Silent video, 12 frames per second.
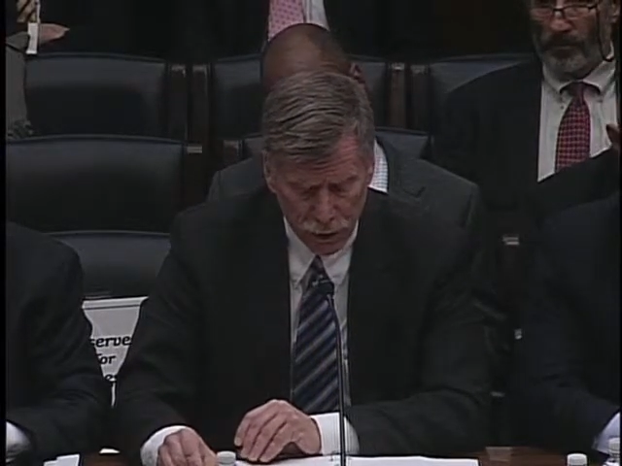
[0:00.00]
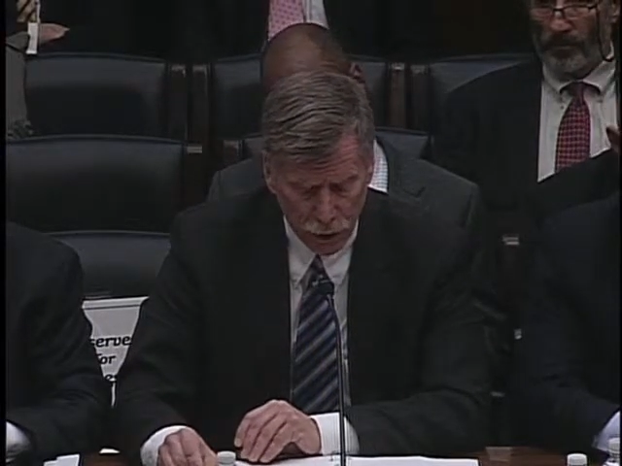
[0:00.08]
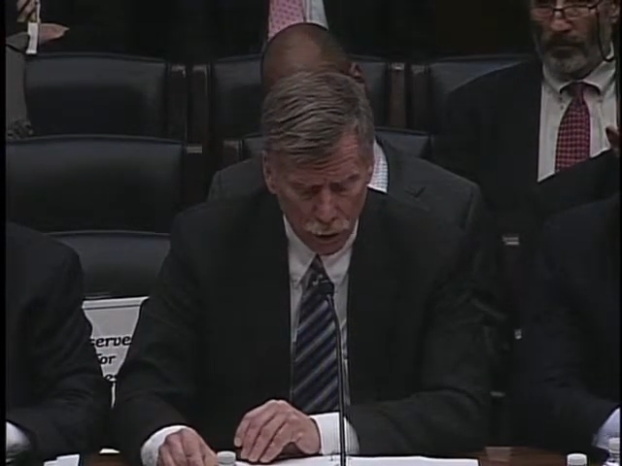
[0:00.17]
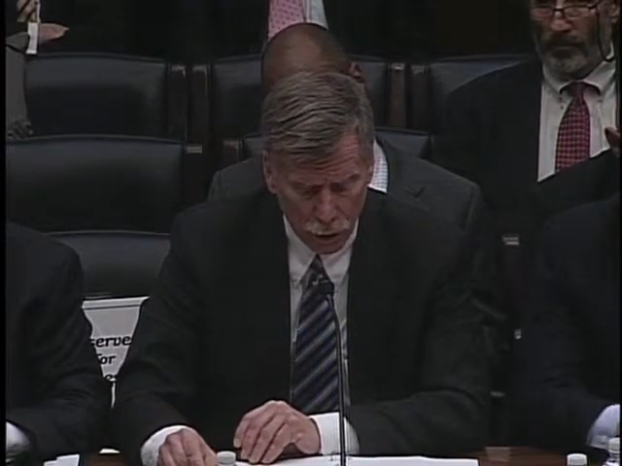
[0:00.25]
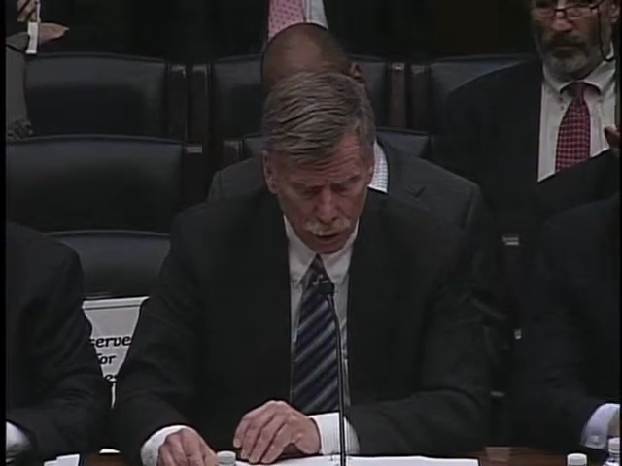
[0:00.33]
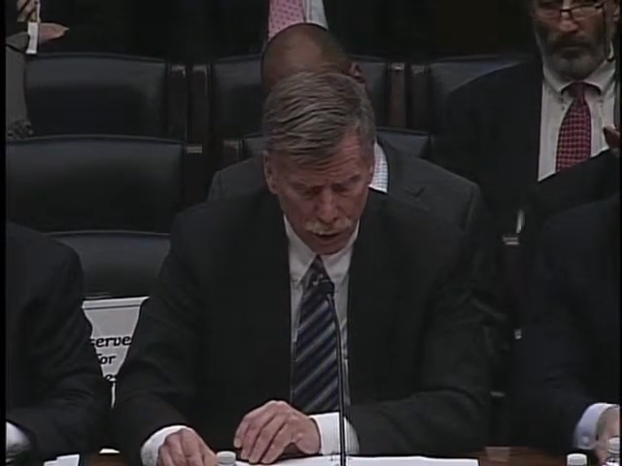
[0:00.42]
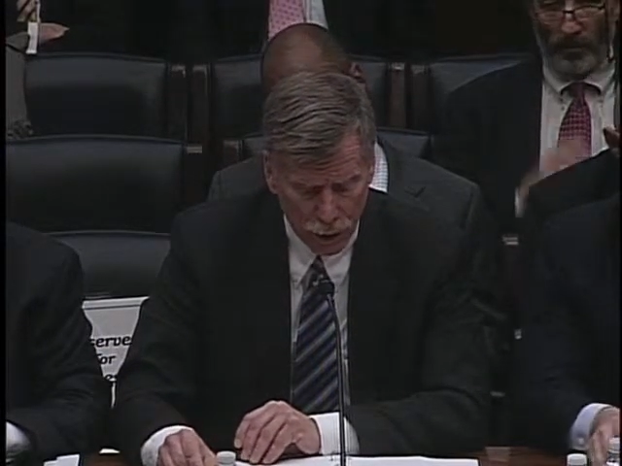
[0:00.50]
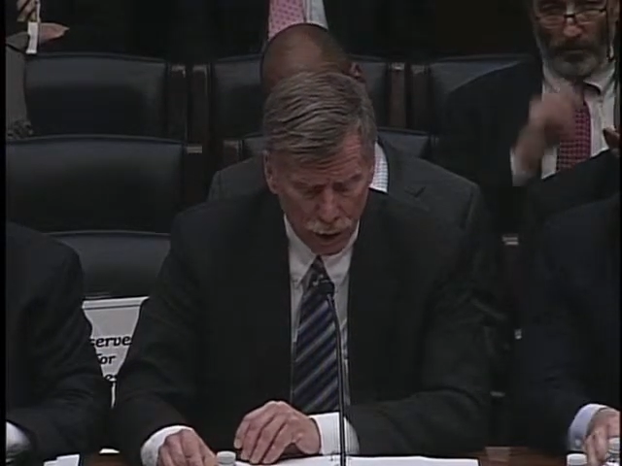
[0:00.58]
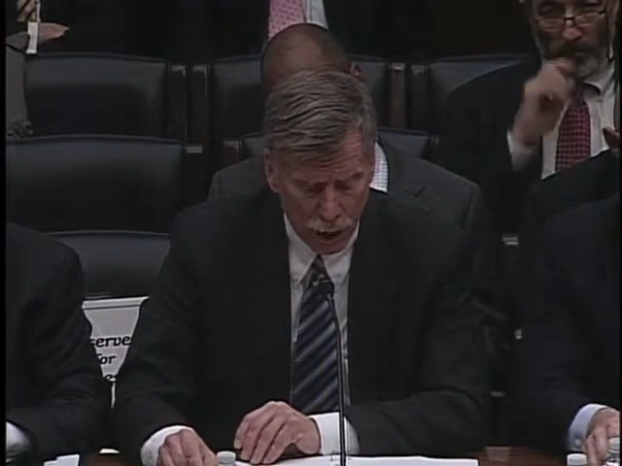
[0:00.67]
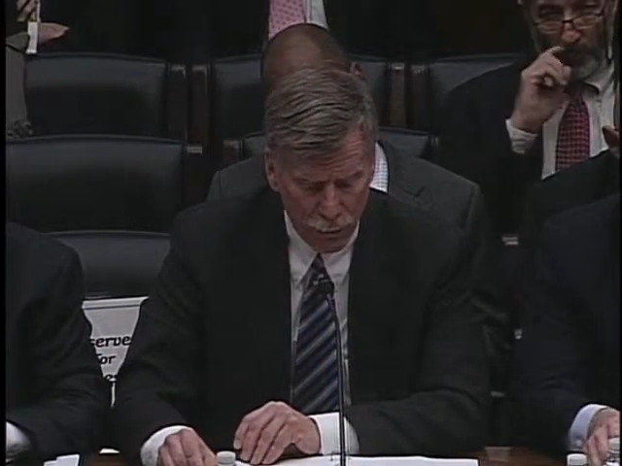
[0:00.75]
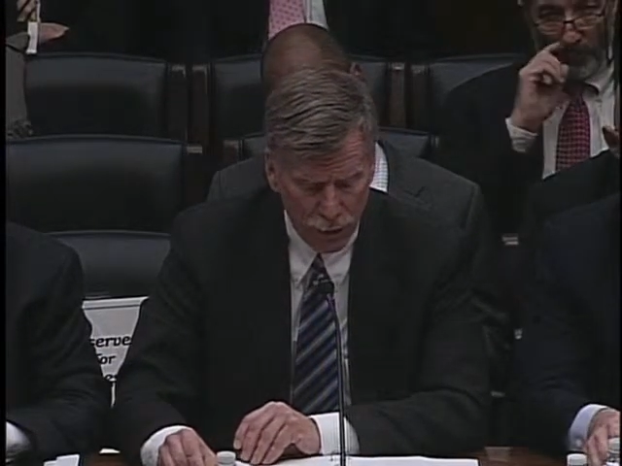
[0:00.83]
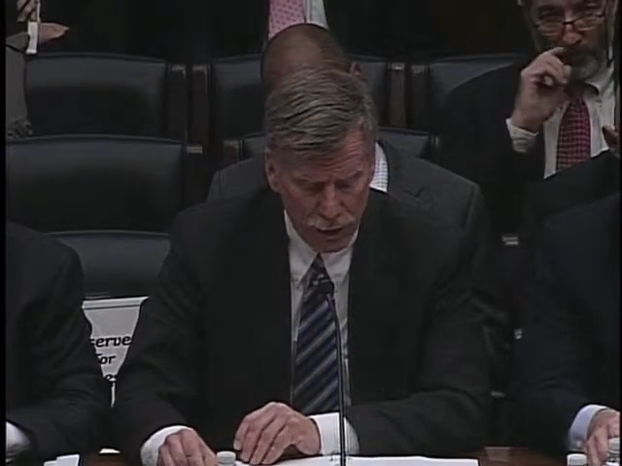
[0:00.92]
and local
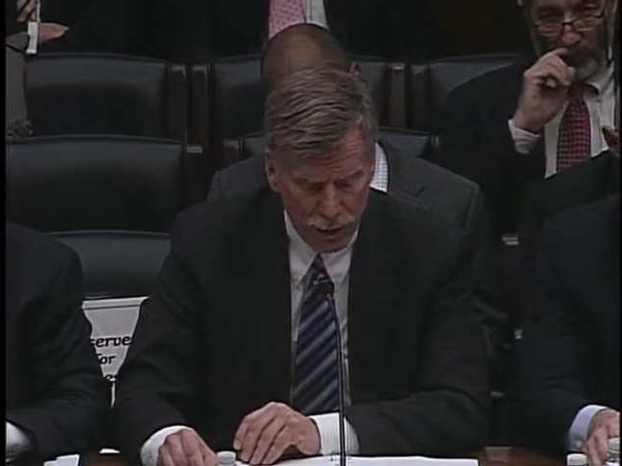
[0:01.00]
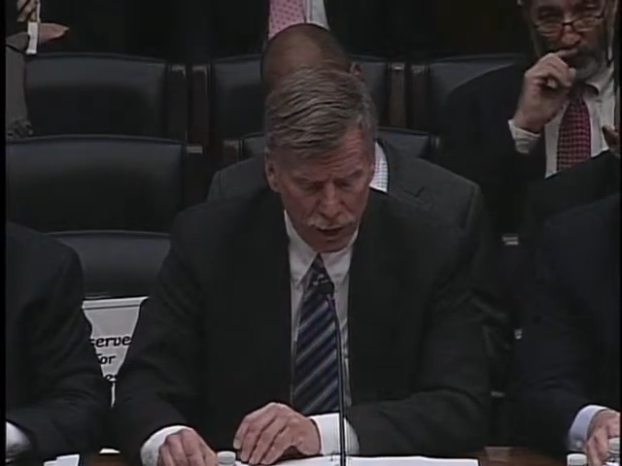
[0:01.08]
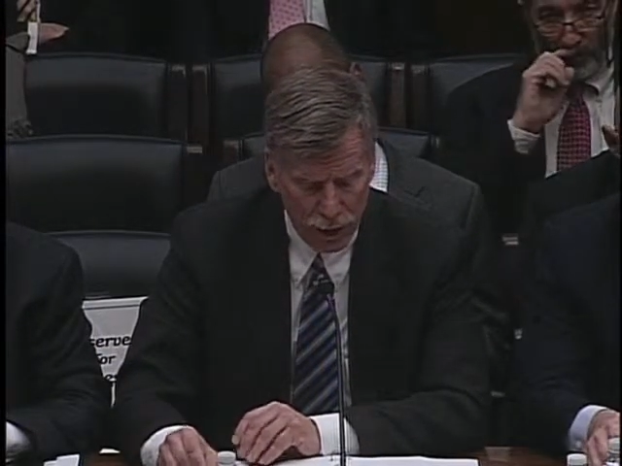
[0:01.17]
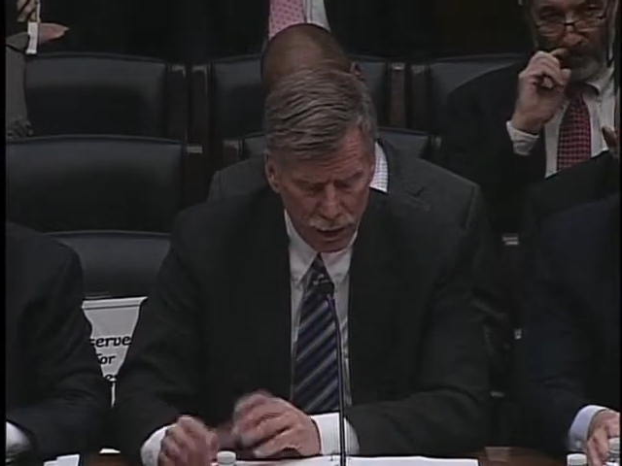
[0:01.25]
economies